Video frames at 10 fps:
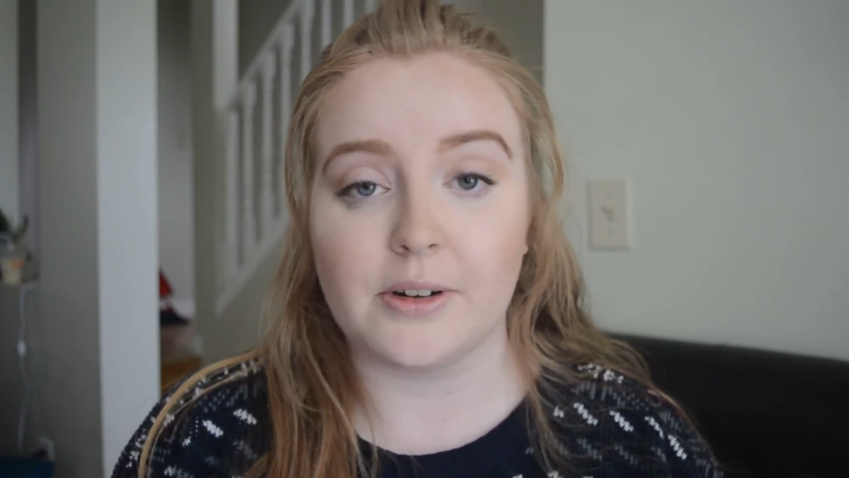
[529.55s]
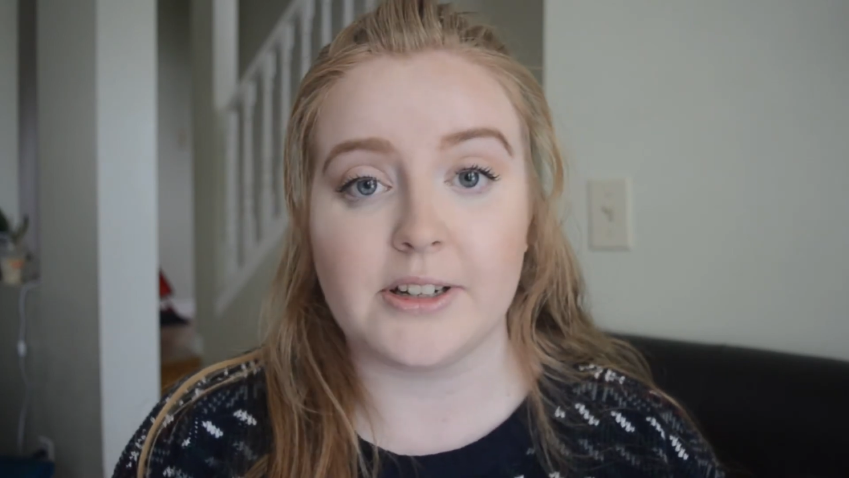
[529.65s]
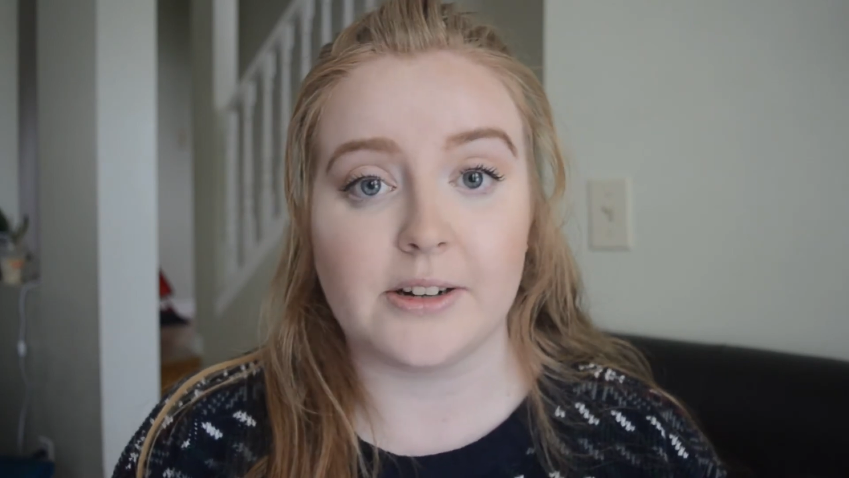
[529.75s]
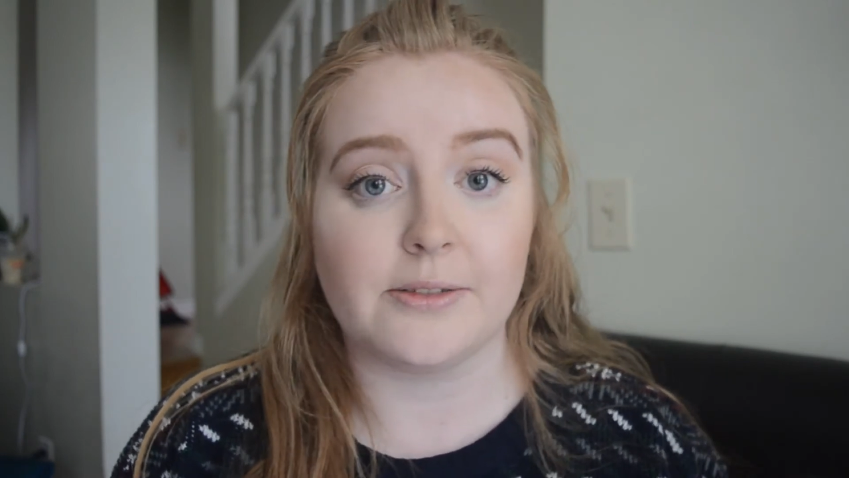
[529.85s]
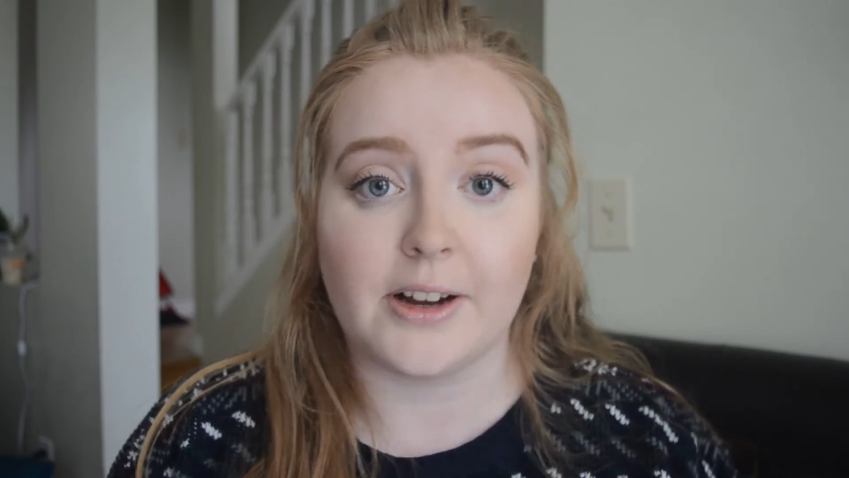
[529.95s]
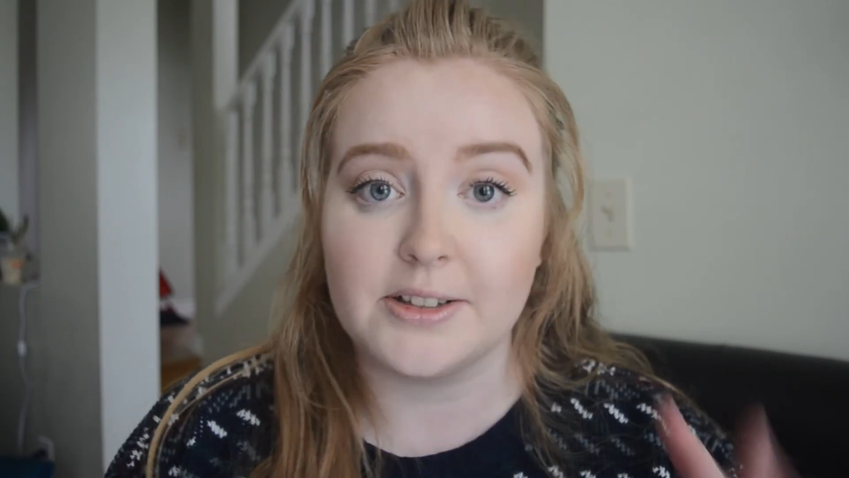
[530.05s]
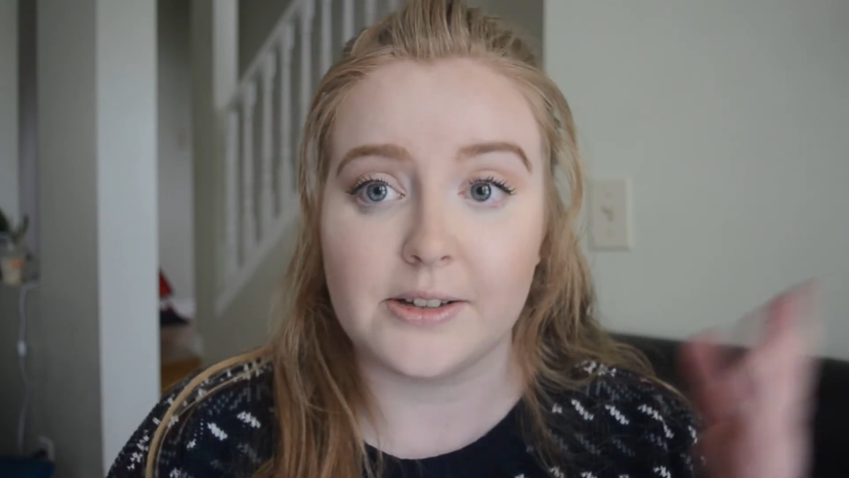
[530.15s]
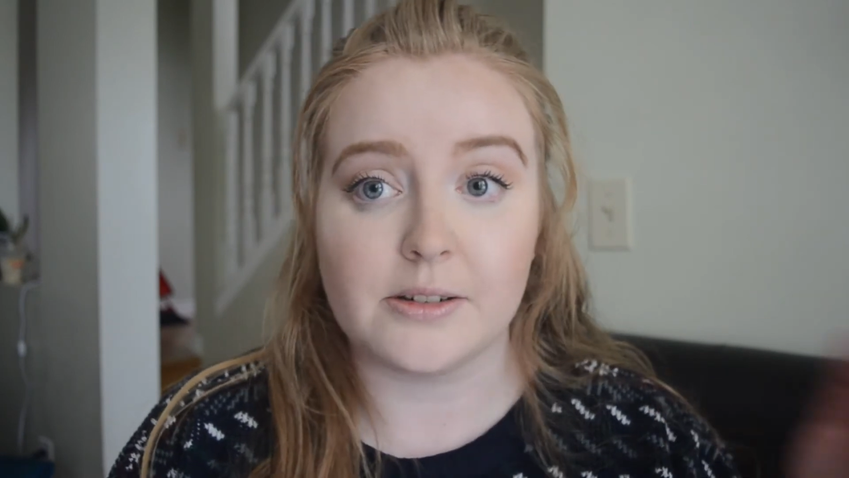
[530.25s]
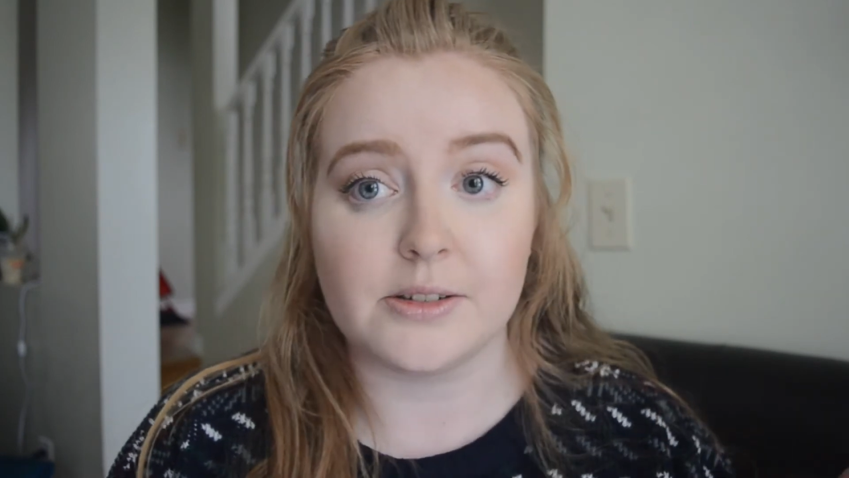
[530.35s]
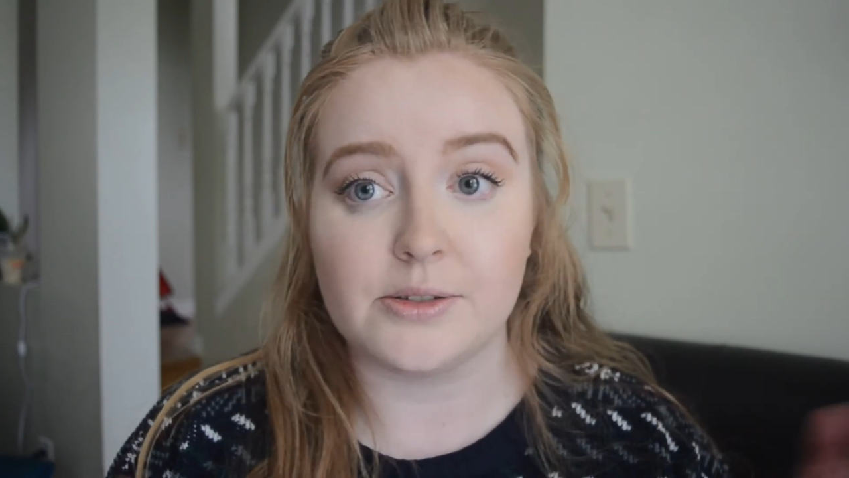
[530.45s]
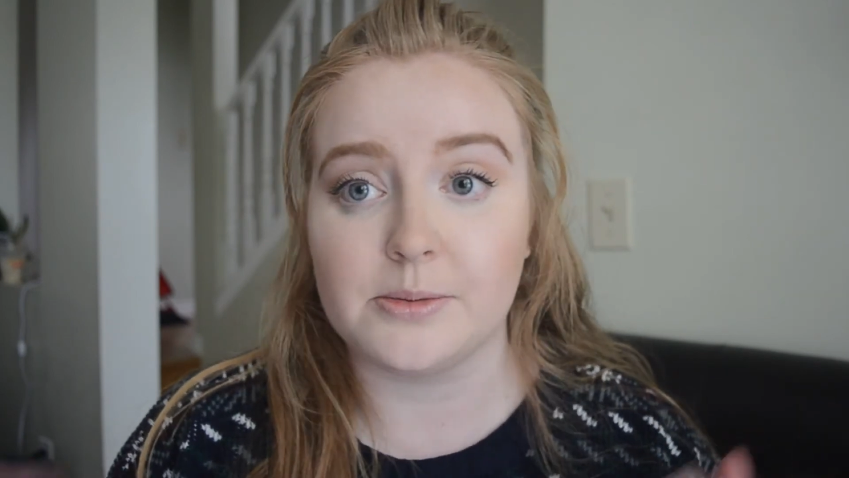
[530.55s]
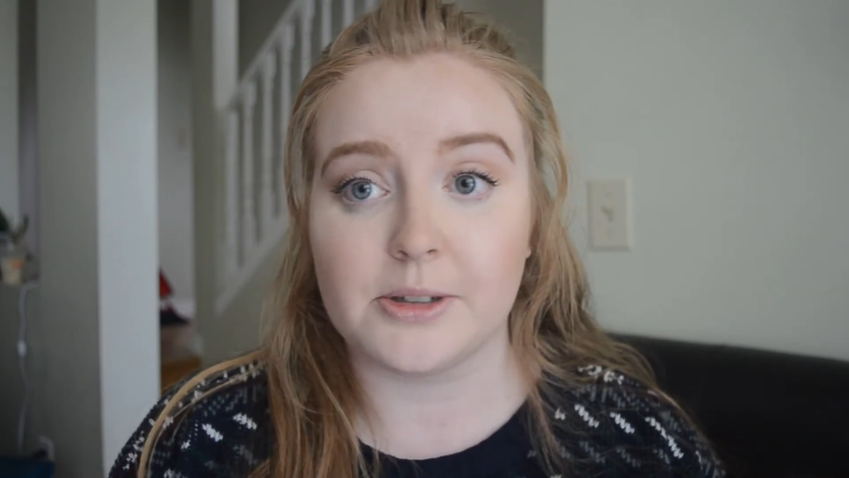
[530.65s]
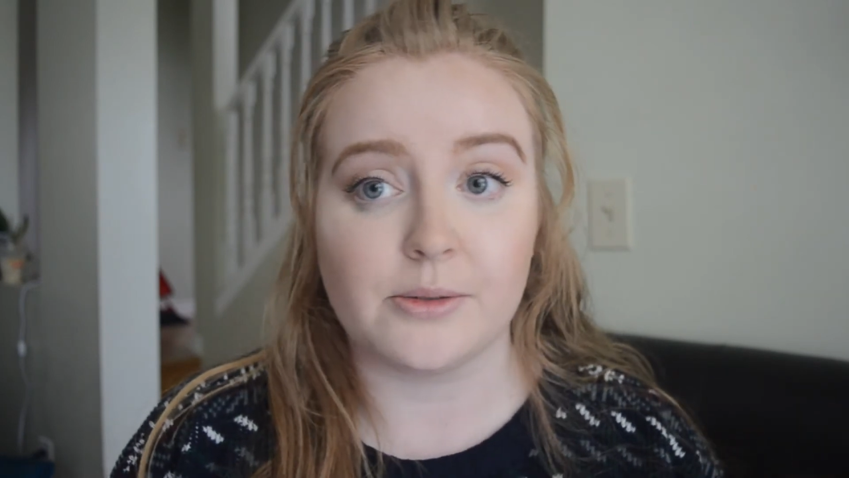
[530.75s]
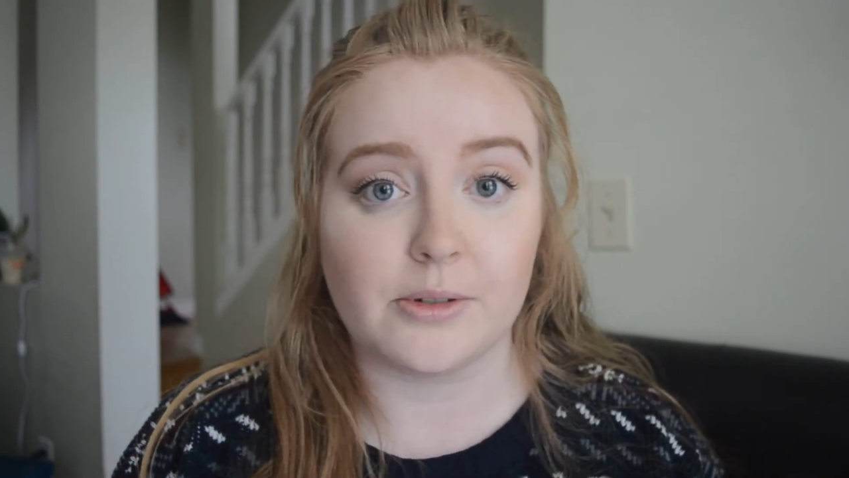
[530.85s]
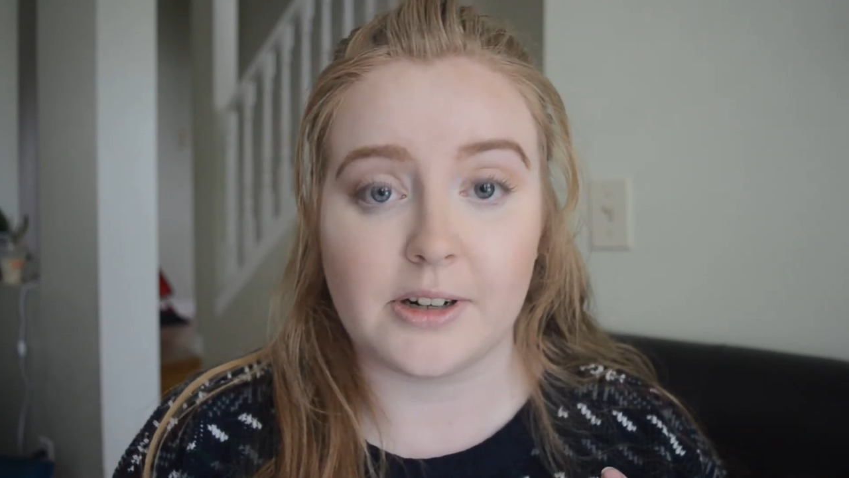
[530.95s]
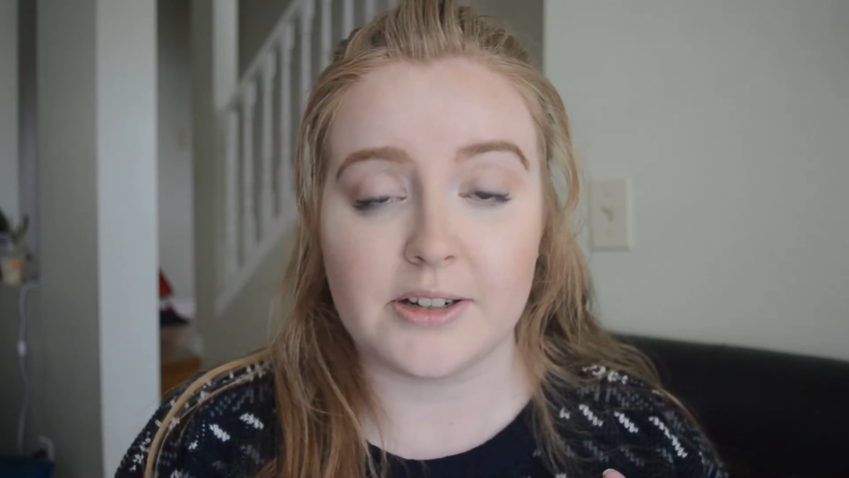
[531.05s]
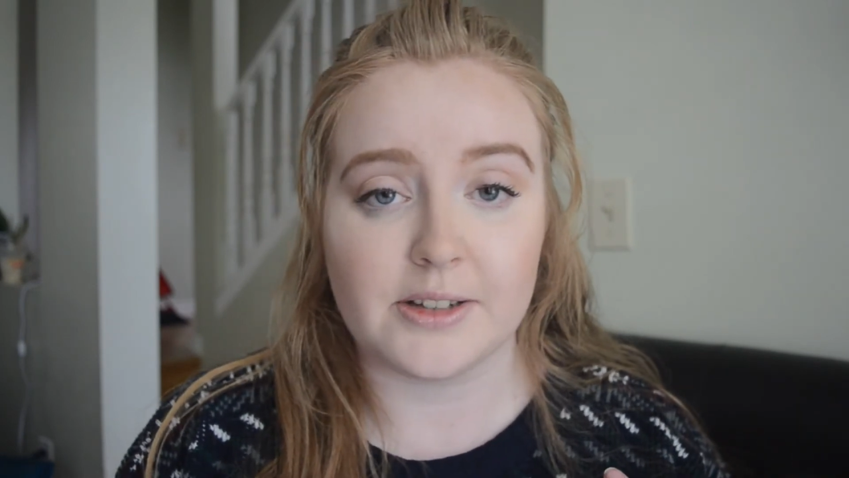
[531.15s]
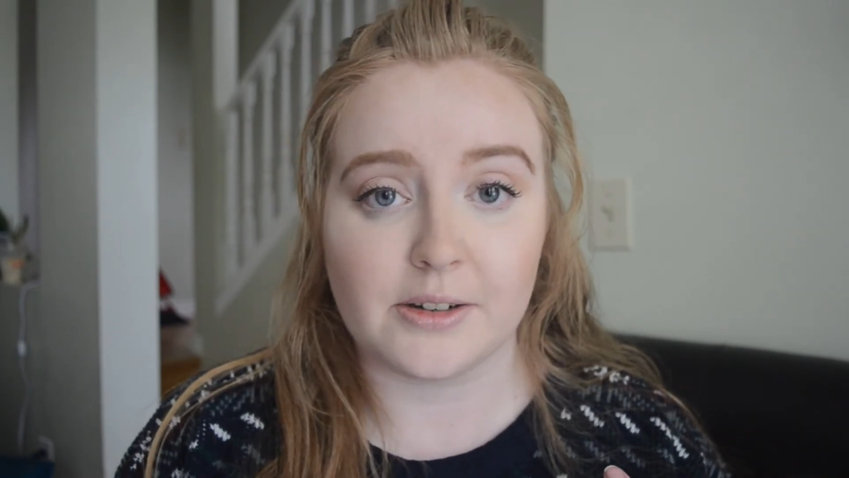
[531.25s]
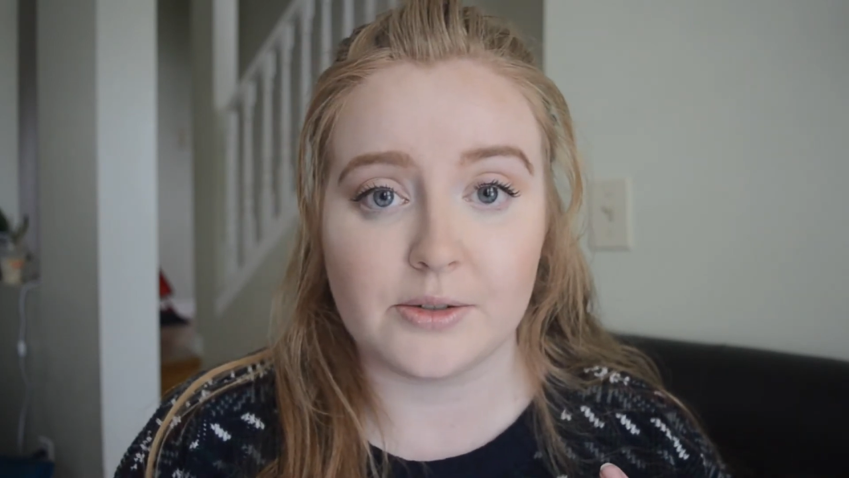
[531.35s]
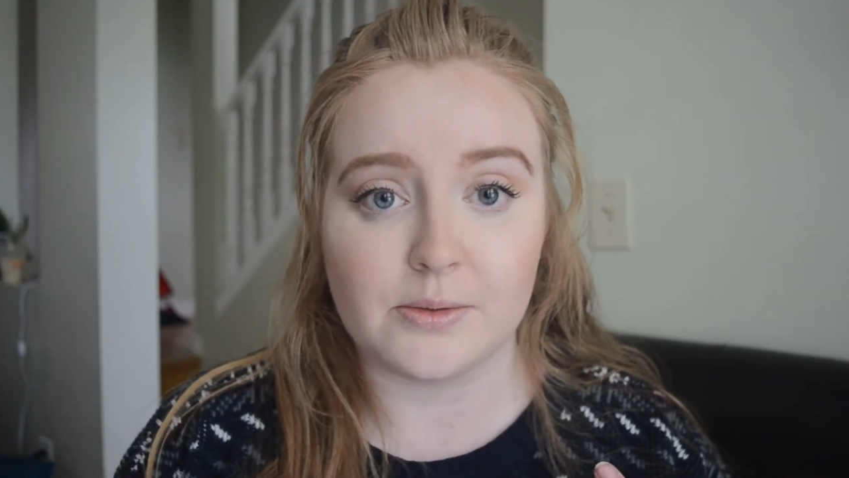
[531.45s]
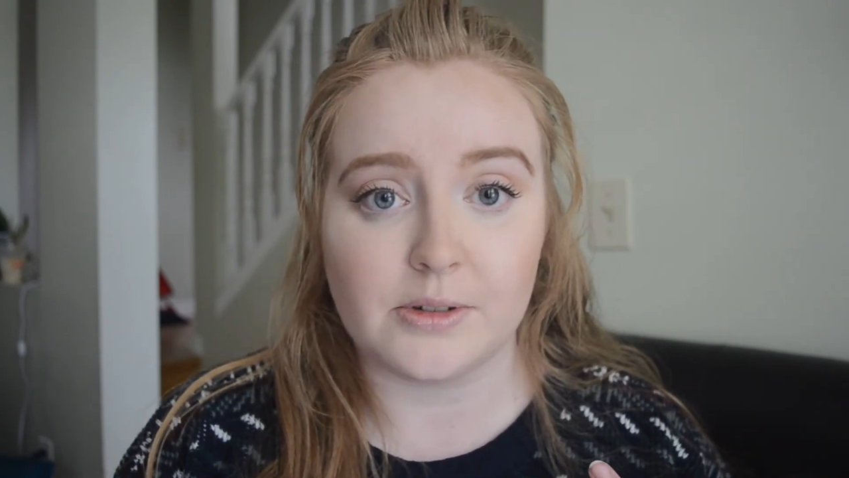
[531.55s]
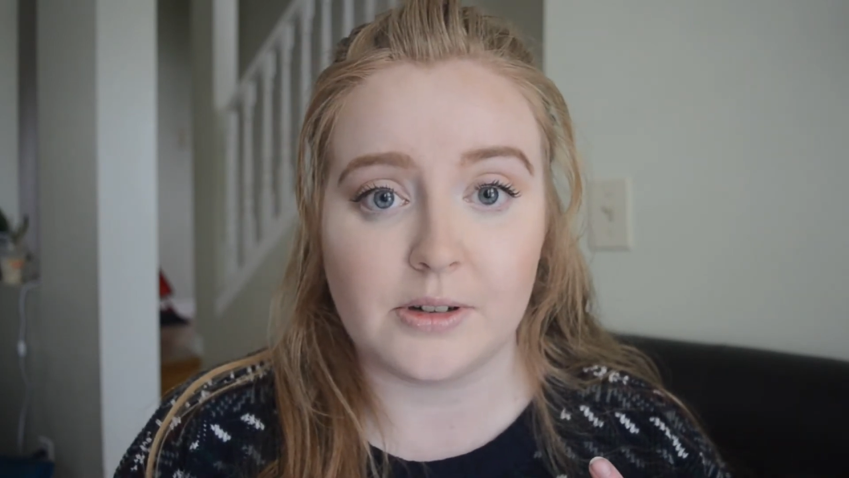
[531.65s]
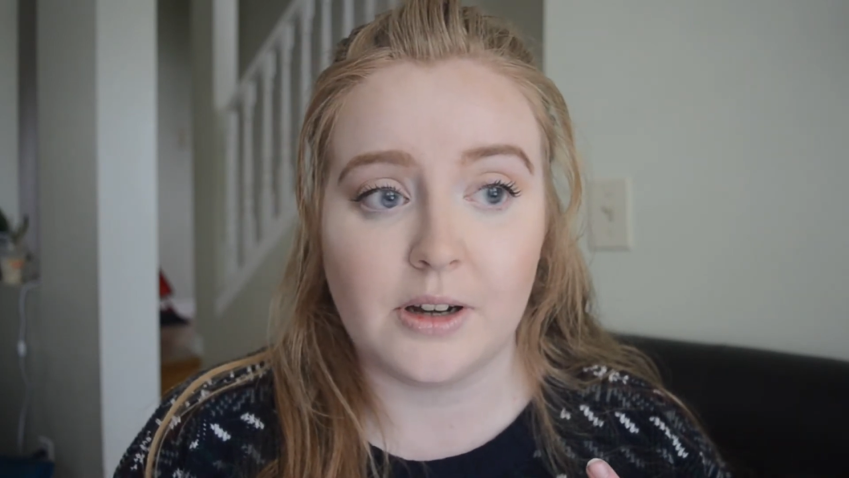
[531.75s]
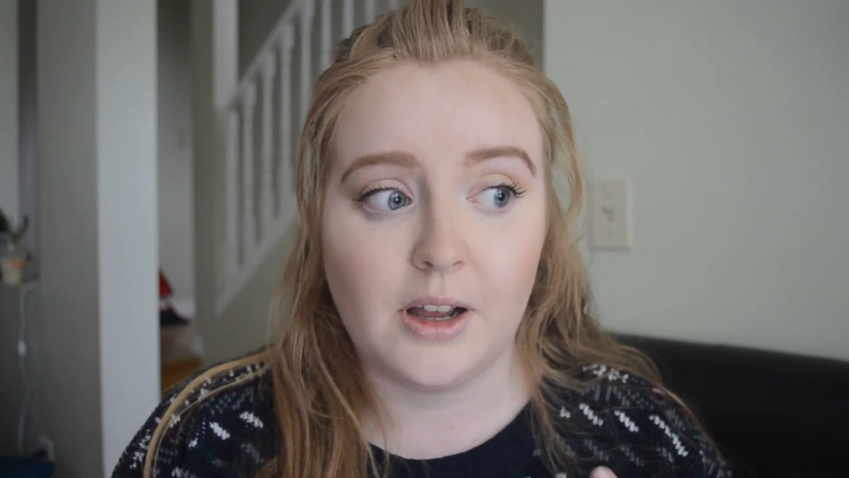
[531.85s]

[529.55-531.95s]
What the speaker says: identify as either Two-Spirit or asexual.